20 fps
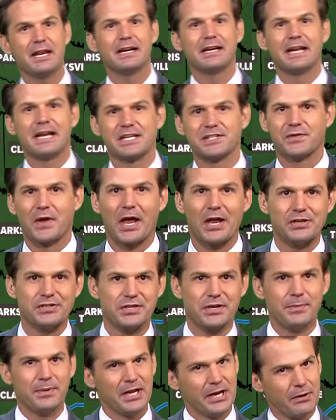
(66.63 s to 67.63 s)
heat index values
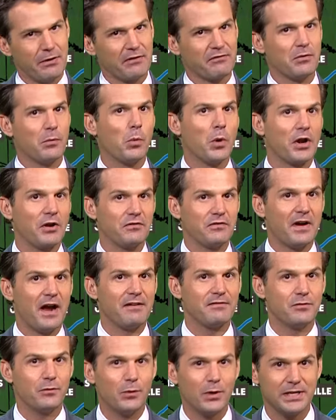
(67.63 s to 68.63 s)
could be anywhere from
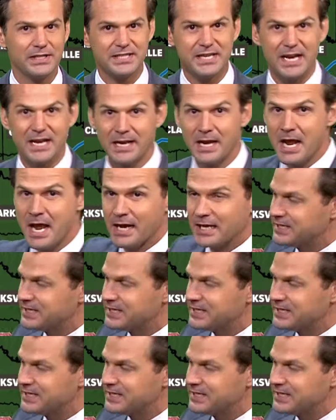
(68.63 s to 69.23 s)
105 to 110.